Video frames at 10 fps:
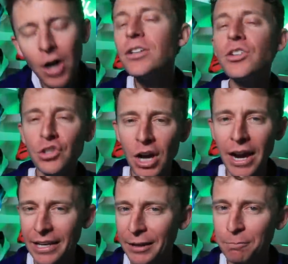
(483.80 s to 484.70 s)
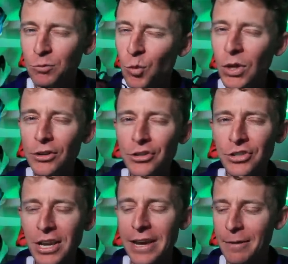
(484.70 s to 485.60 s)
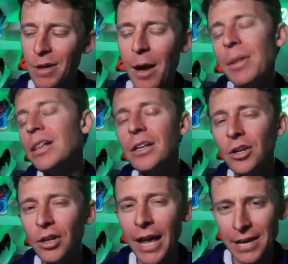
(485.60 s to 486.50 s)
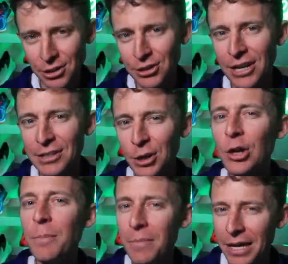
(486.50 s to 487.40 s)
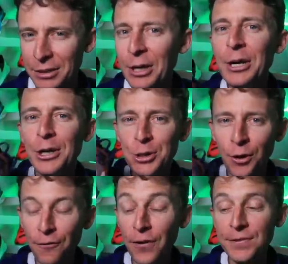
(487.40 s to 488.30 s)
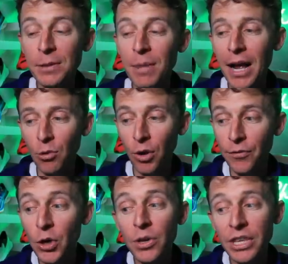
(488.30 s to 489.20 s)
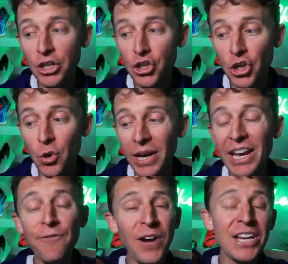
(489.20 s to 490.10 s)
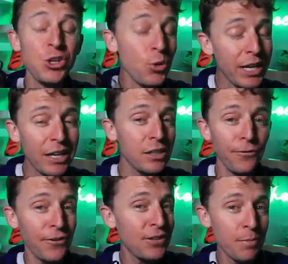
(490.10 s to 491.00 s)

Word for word: undecided. We'll see. I'm a little hesitant to commit to a 50 mile review in this shoe. If I do get it to 50